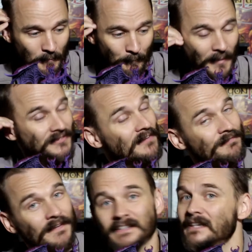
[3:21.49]
But they
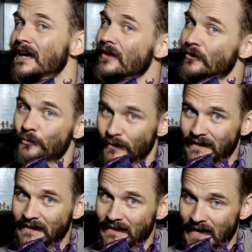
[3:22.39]
fit together
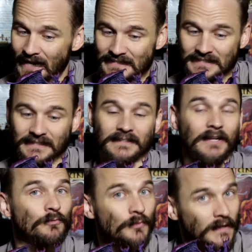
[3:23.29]
really nicely.
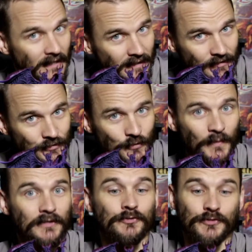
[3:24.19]
They really do.
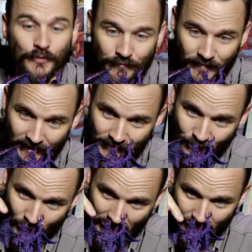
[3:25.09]
When you do find the
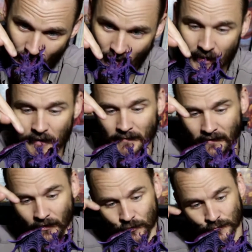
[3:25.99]
right arm
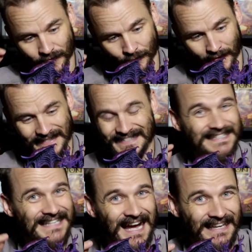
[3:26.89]
that goes with the right
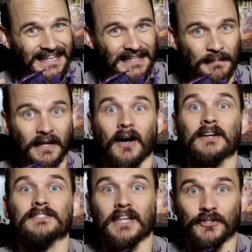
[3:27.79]
socket,
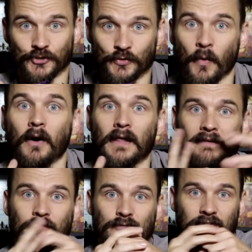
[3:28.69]
because they do all
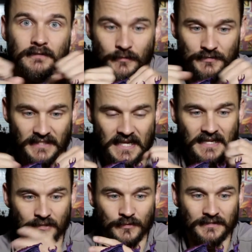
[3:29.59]
have those
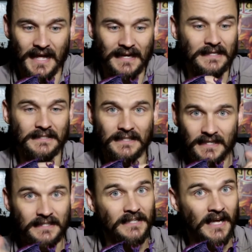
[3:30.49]
keys, those locking
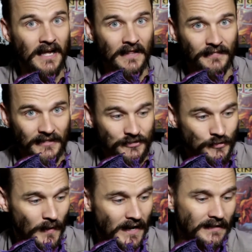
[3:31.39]
keys, that's
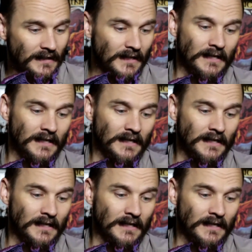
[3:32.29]
great.